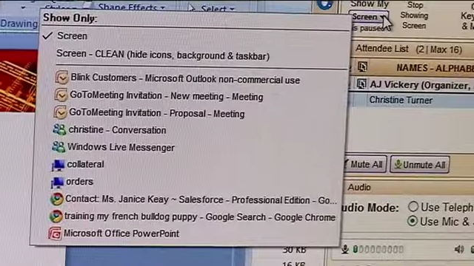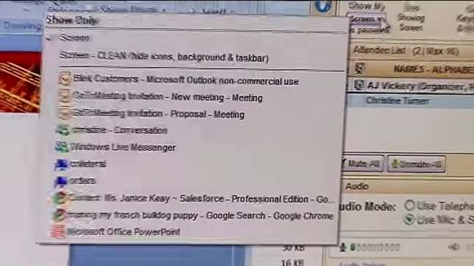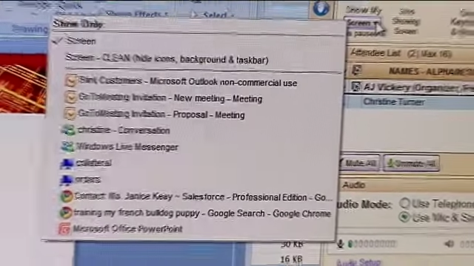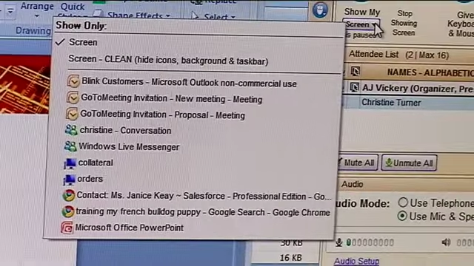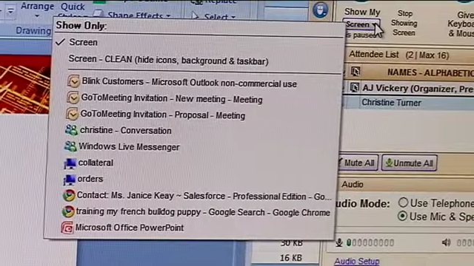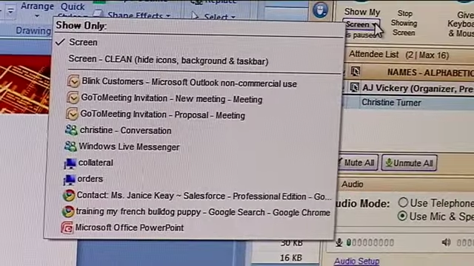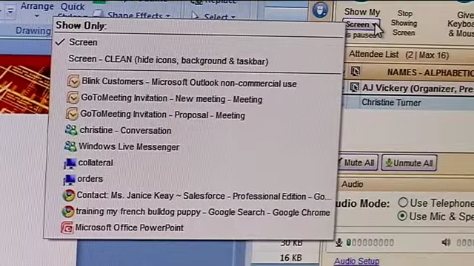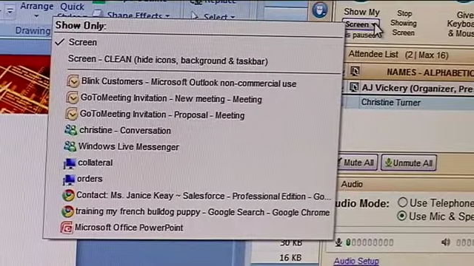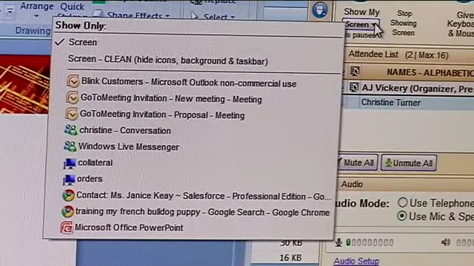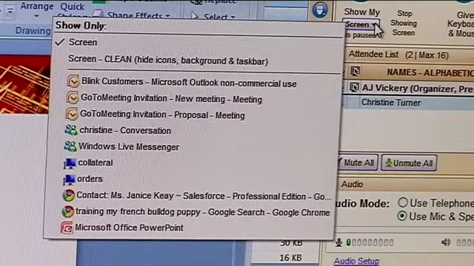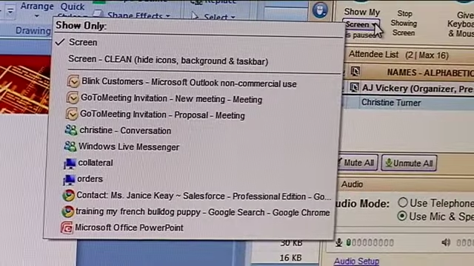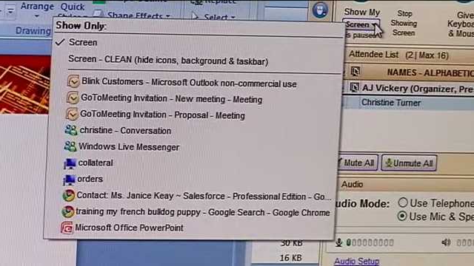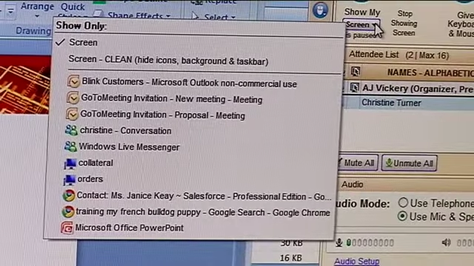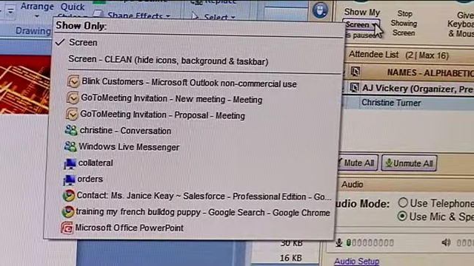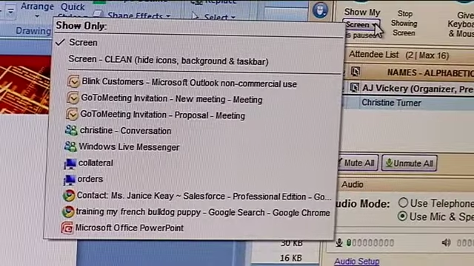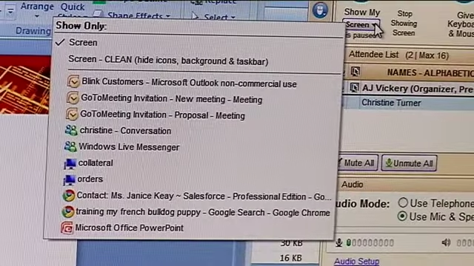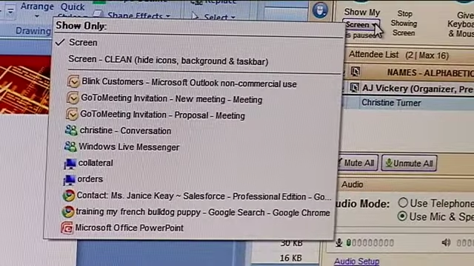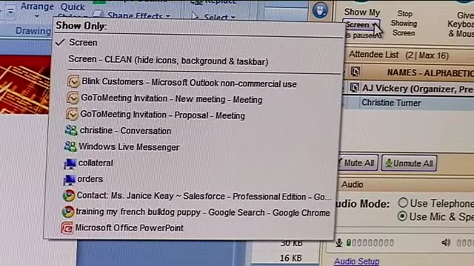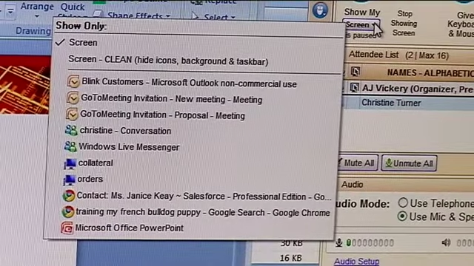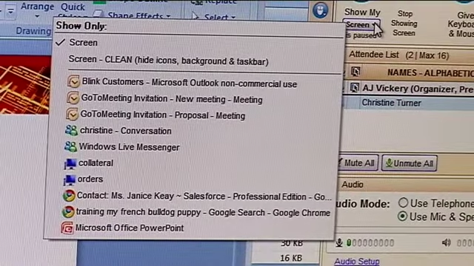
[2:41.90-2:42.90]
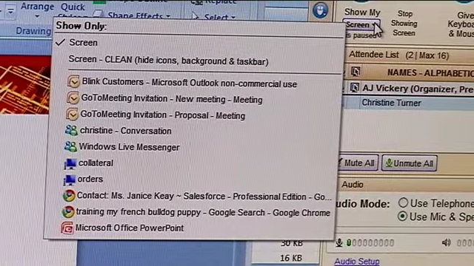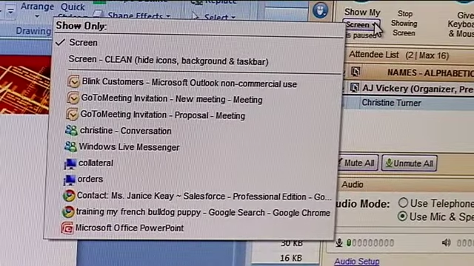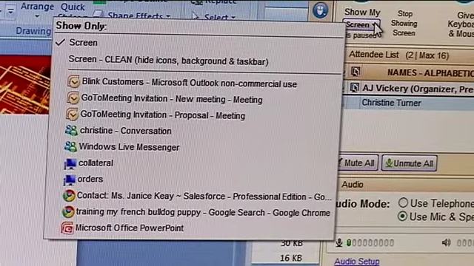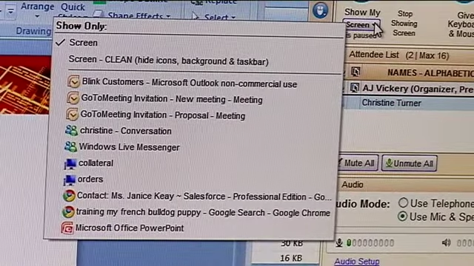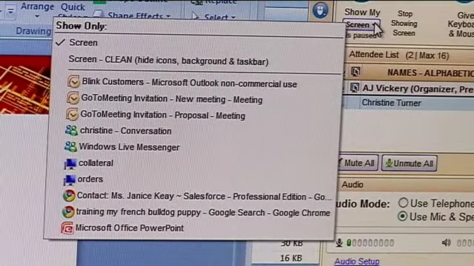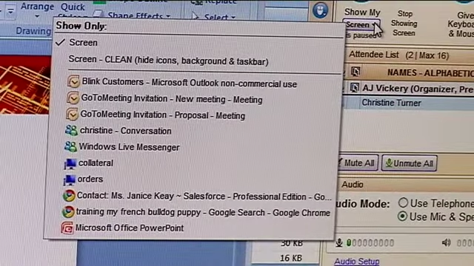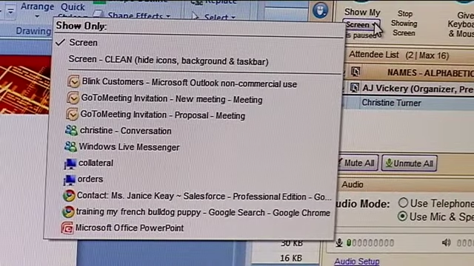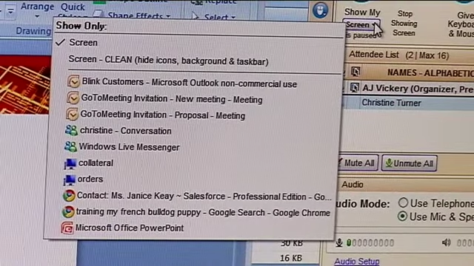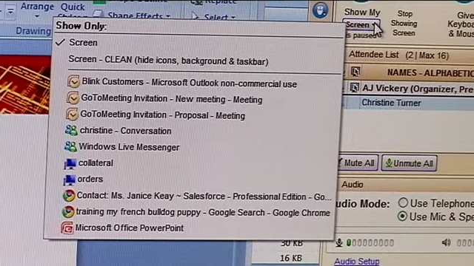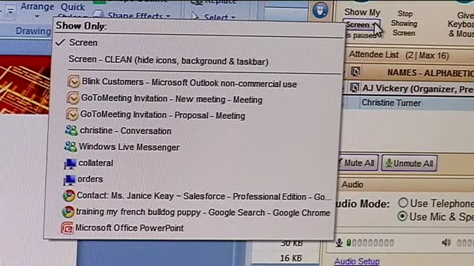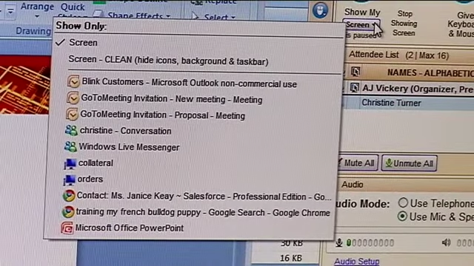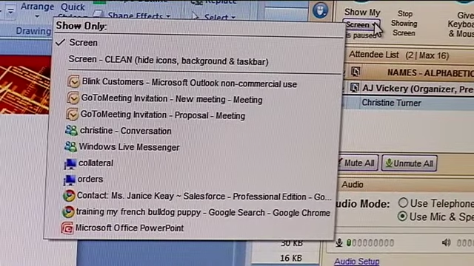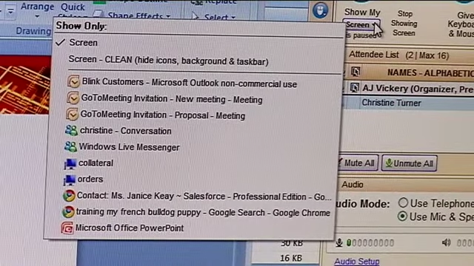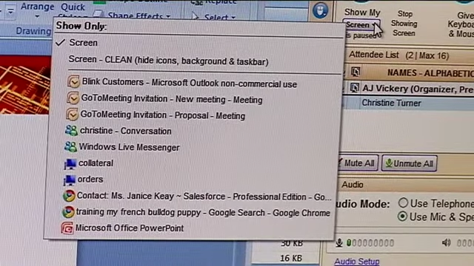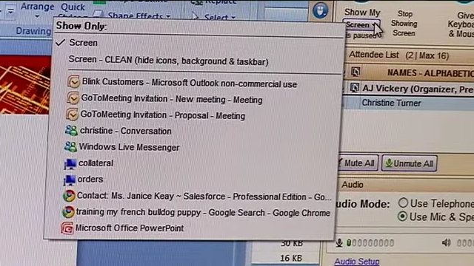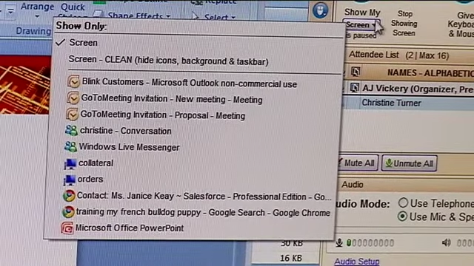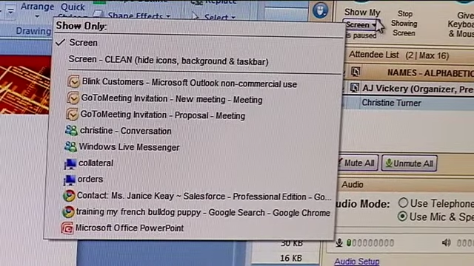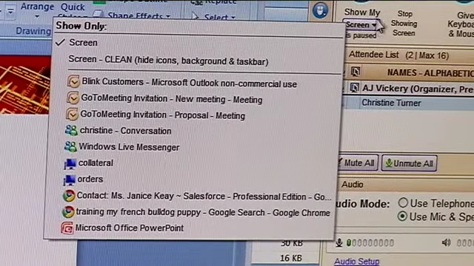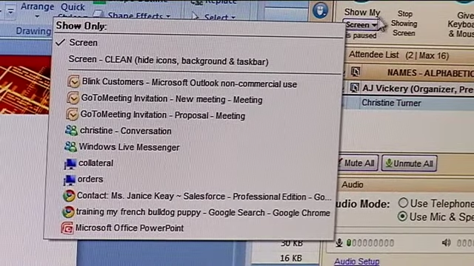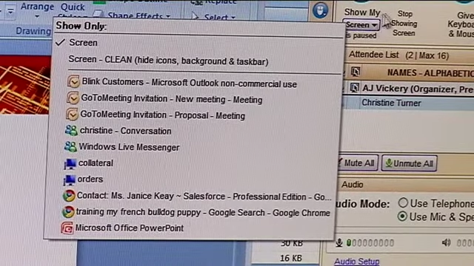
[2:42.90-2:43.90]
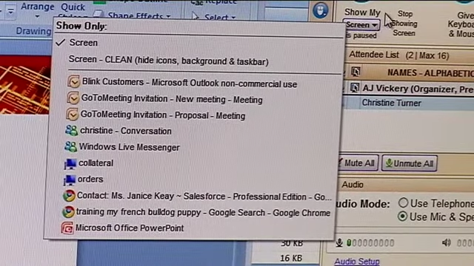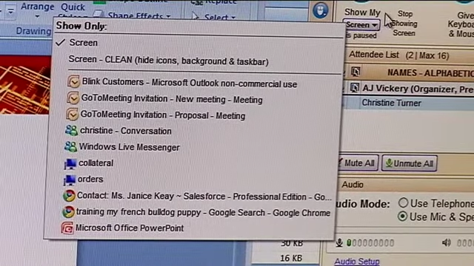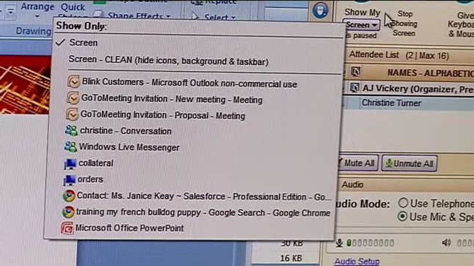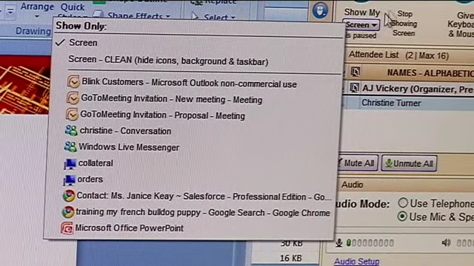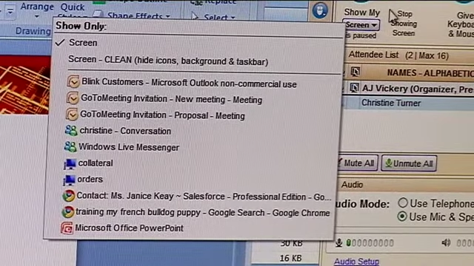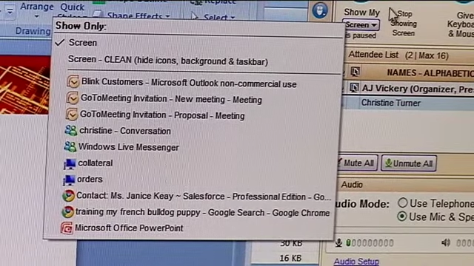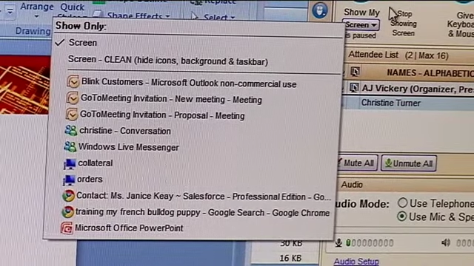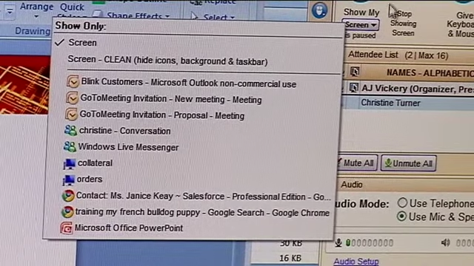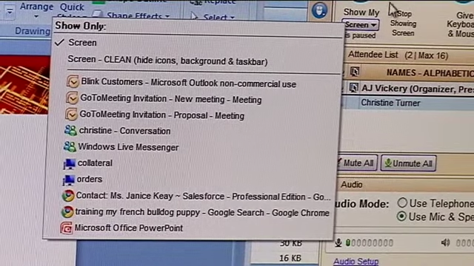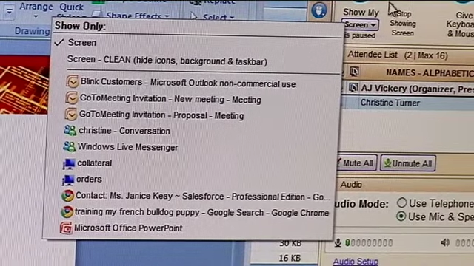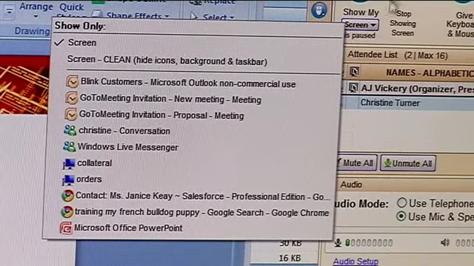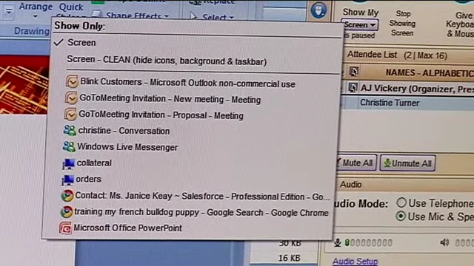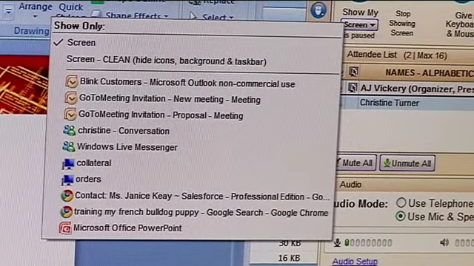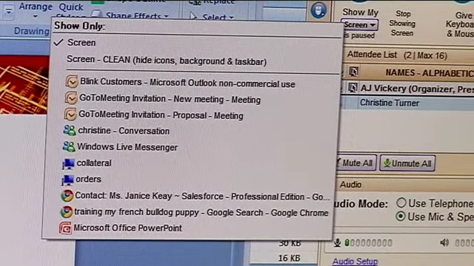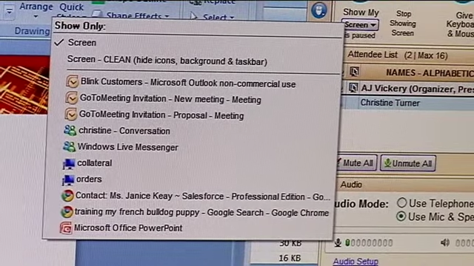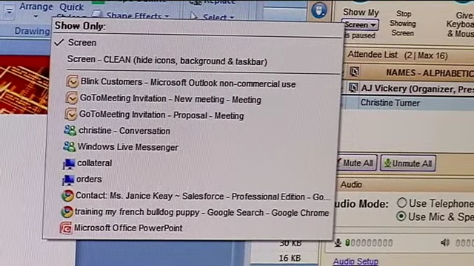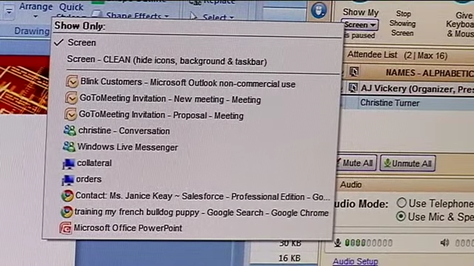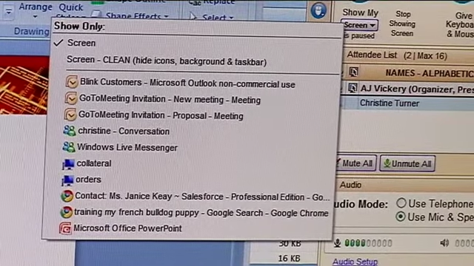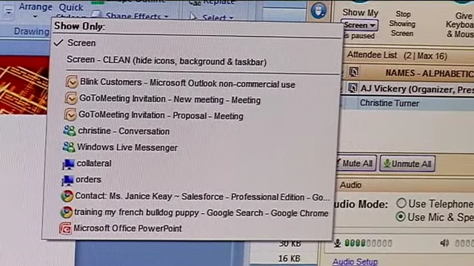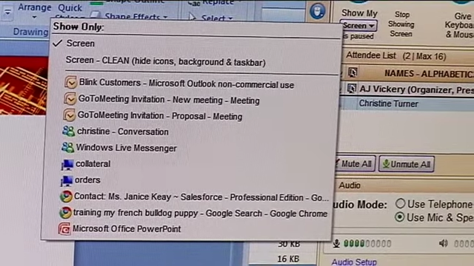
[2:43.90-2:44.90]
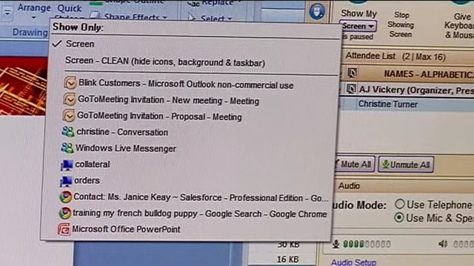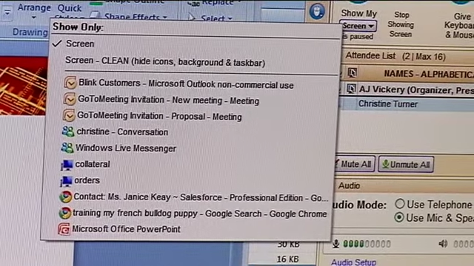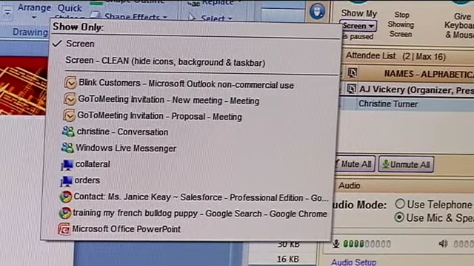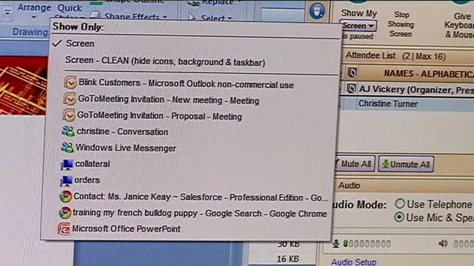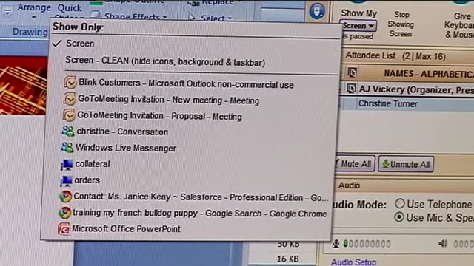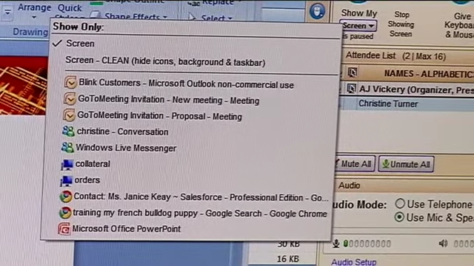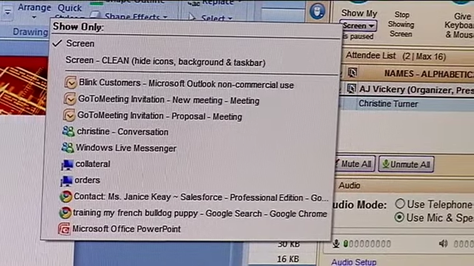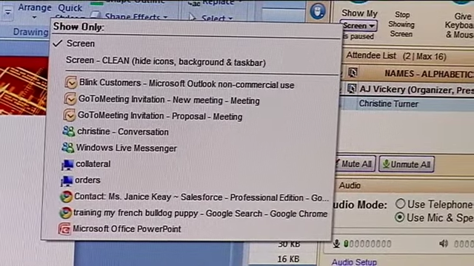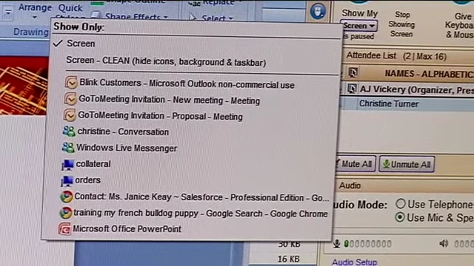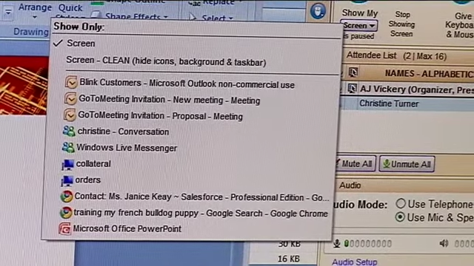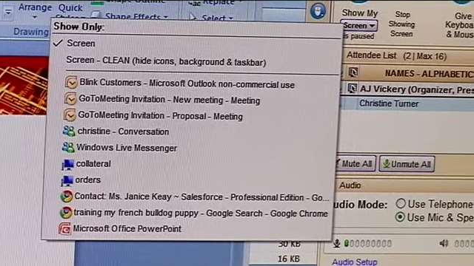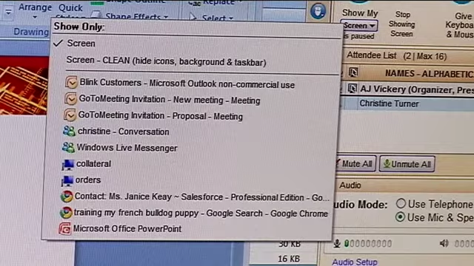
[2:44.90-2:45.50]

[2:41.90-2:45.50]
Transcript: [unreadable: no face in view]